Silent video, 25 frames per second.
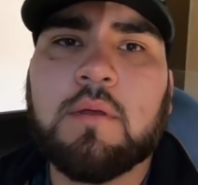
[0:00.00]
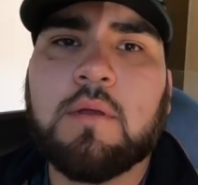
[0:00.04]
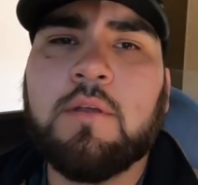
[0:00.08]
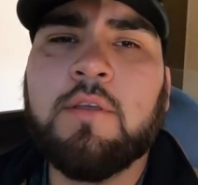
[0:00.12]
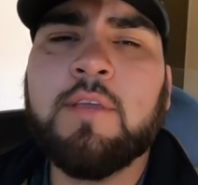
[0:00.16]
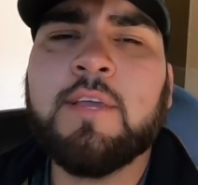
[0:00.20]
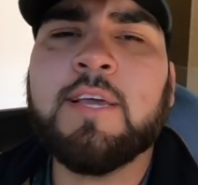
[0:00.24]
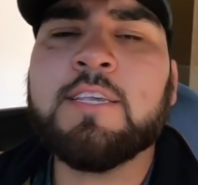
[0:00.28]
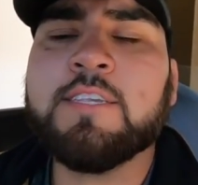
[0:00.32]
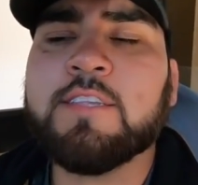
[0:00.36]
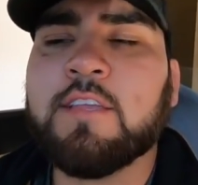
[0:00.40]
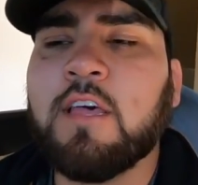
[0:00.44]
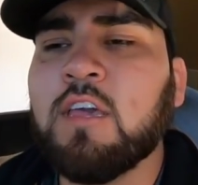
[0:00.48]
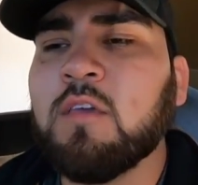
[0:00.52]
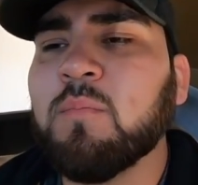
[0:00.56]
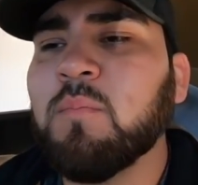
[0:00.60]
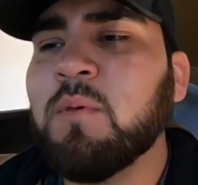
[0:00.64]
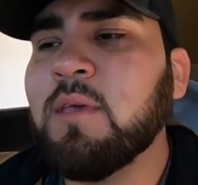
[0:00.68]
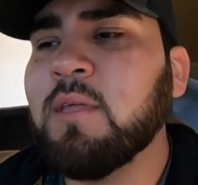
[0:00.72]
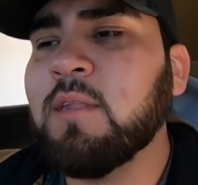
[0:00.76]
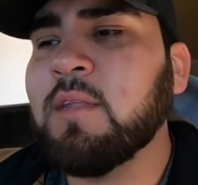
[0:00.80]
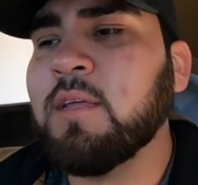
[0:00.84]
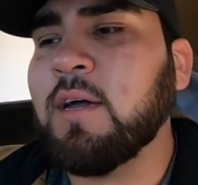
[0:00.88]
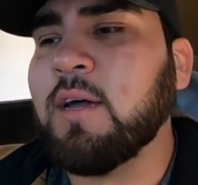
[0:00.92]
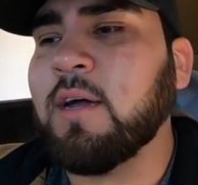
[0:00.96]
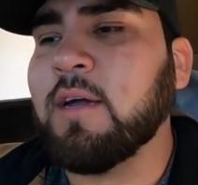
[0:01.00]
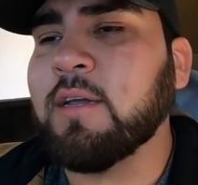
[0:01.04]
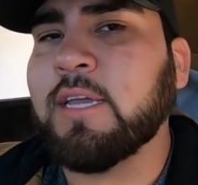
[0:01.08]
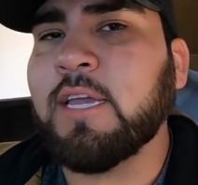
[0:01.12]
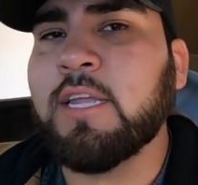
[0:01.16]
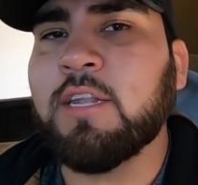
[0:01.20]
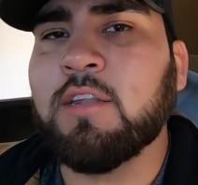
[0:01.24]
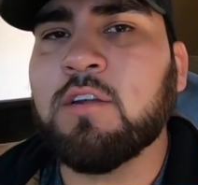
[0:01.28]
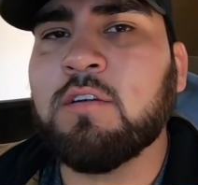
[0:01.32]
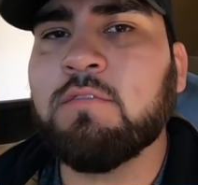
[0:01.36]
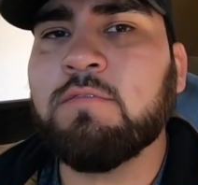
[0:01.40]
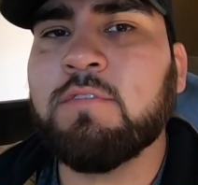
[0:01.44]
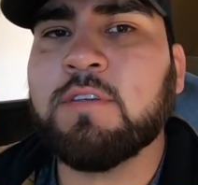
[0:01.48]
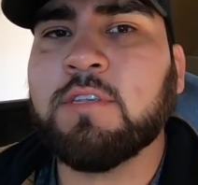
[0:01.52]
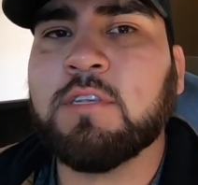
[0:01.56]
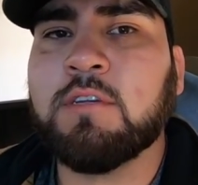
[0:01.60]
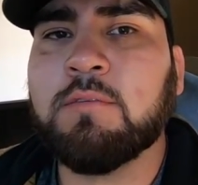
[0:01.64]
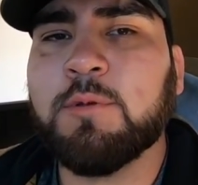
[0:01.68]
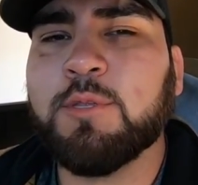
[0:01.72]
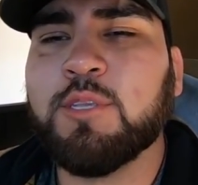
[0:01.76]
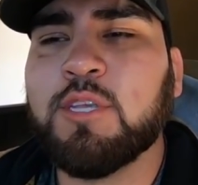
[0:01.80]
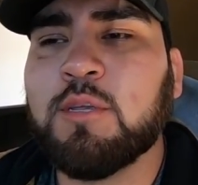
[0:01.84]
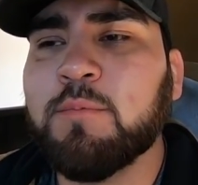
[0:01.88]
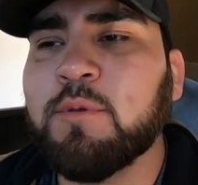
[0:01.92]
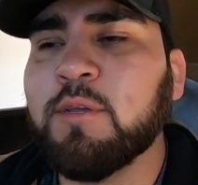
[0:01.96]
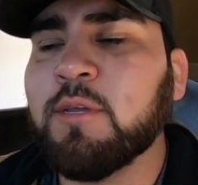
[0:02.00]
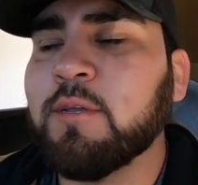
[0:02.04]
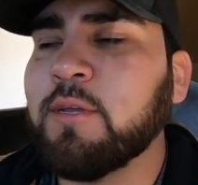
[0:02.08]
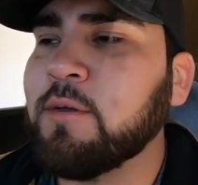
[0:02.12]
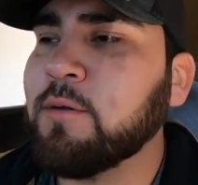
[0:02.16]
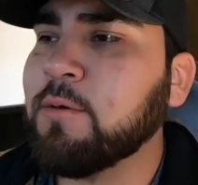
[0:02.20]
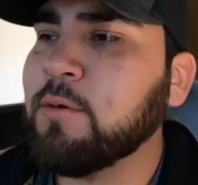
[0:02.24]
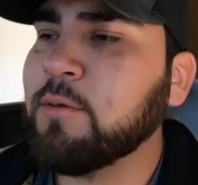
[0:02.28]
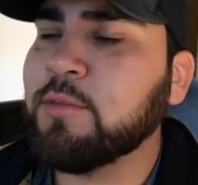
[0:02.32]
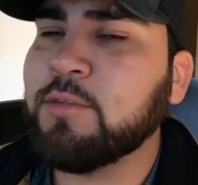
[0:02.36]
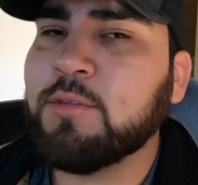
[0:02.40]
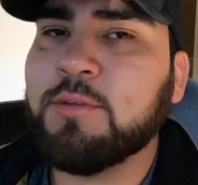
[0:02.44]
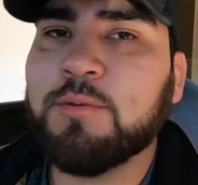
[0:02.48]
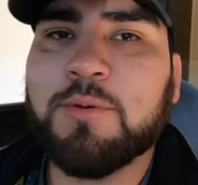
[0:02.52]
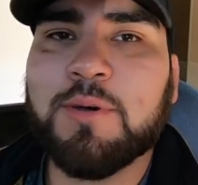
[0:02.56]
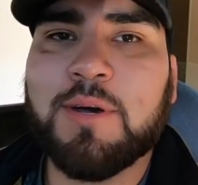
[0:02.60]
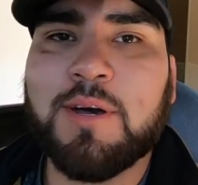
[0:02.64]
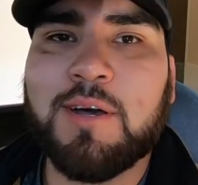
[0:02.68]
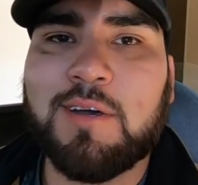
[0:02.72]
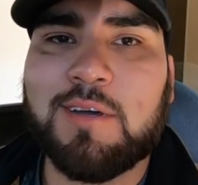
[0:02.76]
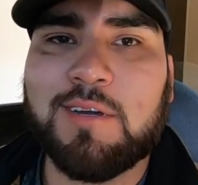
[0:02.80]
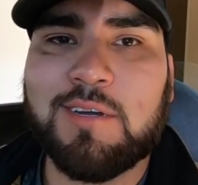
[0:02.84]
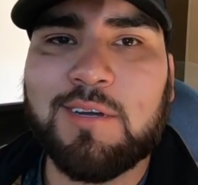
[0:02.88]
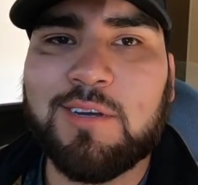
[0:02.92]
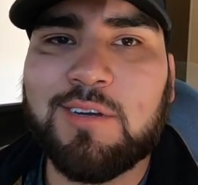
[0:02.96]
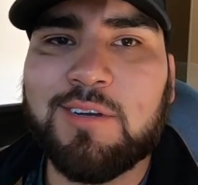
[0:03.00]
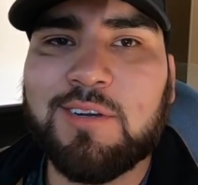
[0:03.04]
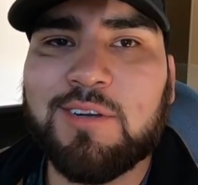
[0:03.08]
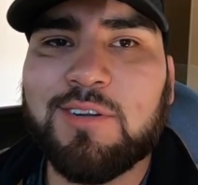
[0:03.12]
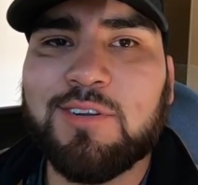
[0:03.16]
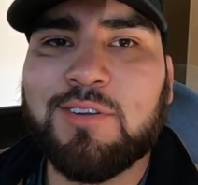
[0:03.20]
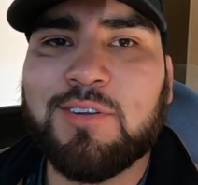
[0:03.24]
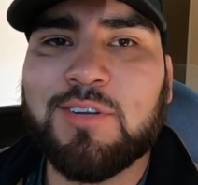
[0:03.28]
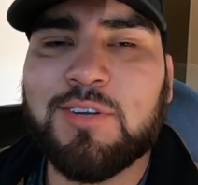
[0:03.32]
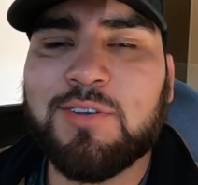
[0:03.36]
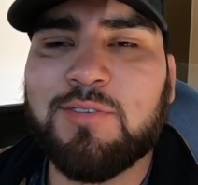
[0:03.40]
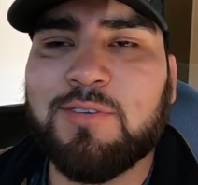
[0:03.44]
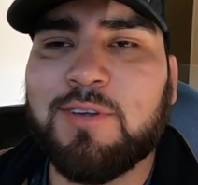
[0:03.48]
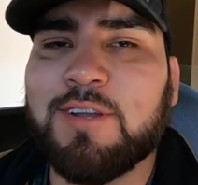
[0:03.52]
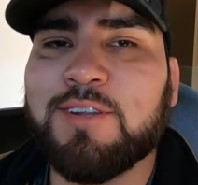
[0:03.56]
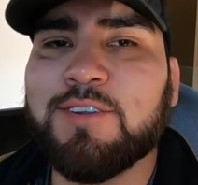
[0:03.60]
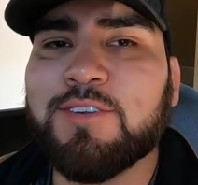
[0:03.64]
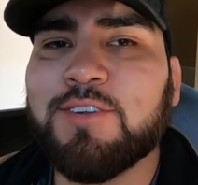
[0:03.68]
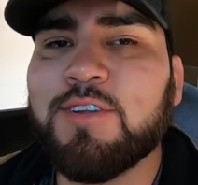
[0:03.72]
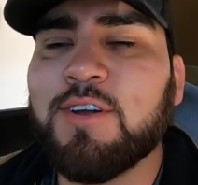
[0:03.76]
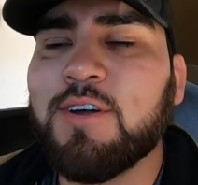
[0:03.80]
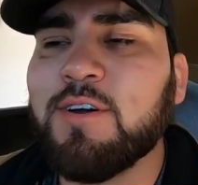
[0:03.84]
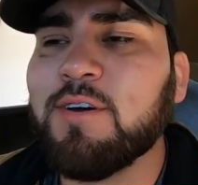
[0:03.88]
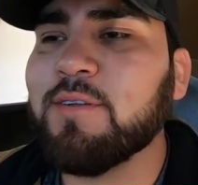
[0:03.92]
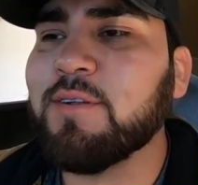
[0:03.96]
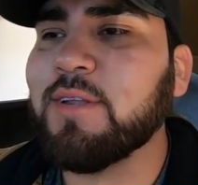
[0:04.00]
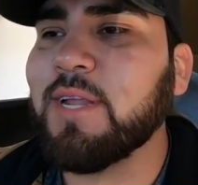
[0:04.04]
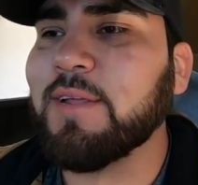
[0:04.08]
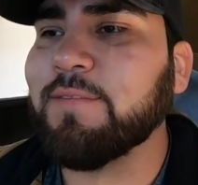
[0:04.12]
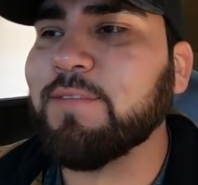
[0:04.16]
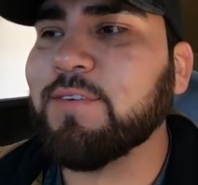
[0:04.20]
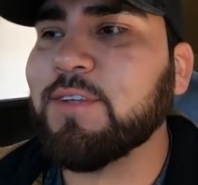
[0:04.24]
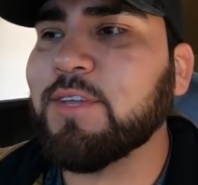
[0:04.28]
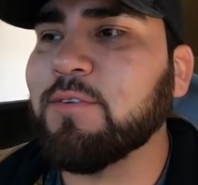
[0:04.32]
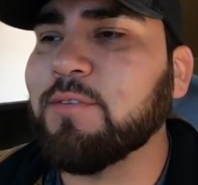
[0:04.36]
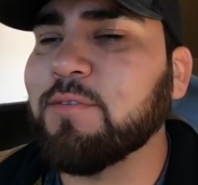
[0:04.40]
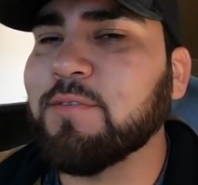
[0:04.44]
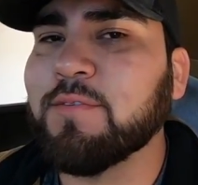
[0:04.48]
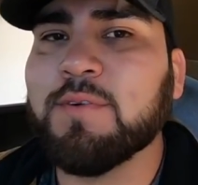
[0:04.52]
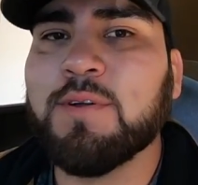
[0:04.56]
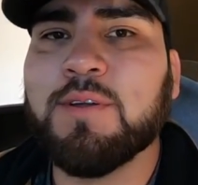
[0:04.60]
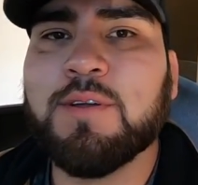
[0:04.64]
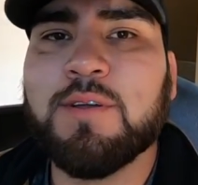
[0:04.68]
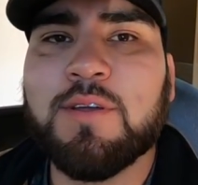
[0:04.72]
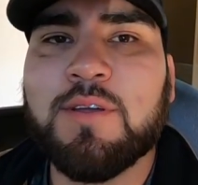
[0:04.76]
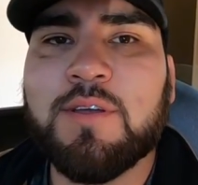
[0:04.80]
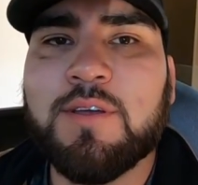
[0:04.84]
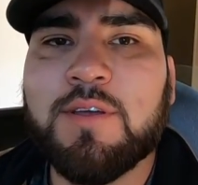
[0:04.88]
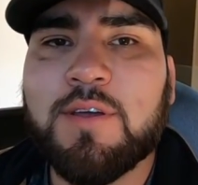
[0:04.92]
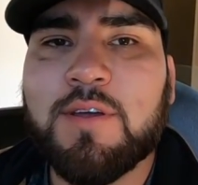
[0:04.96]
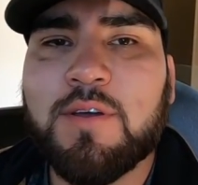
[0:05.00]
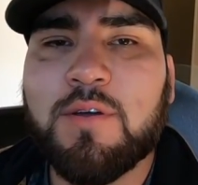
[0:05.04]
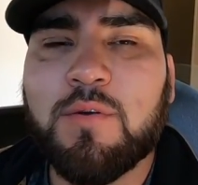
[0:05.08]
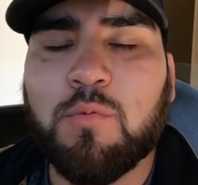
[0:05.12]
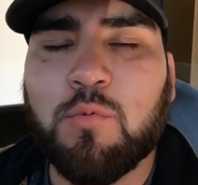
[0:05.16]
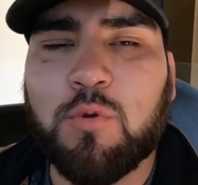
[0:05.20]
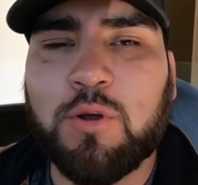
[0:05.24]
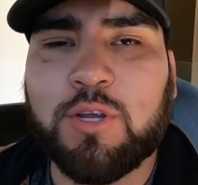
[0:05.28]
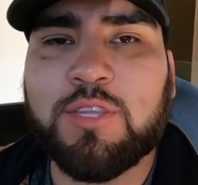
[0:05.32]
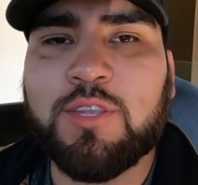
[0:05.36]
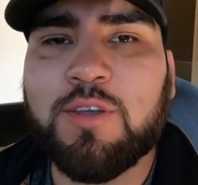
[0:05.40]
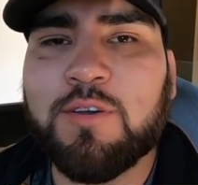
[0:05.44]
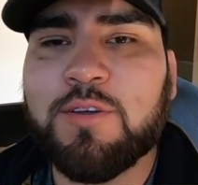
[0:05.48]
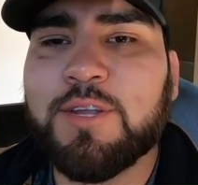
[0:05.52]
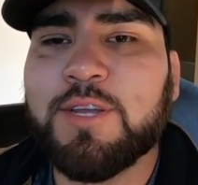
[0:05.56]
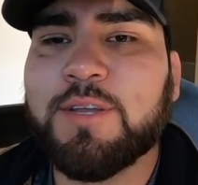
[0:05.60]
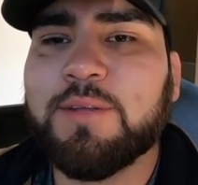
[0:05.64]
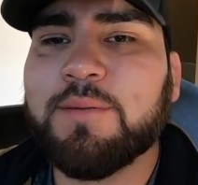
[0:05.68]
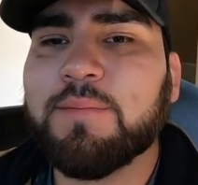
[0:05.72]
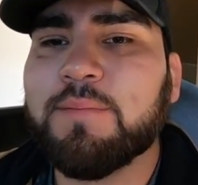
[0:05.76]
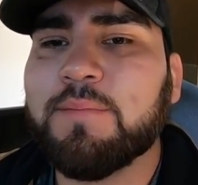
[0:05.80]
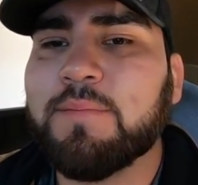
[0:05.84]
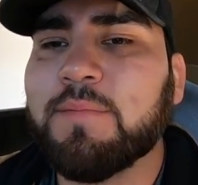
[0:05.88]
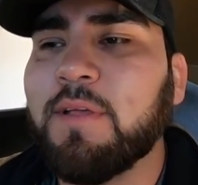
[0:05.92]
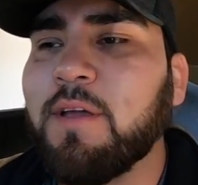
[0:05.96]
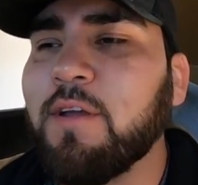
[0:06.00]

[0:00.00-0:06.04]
are you guys like me and uh, get nervous every time you go to uh, turn your engine on after you worked on it?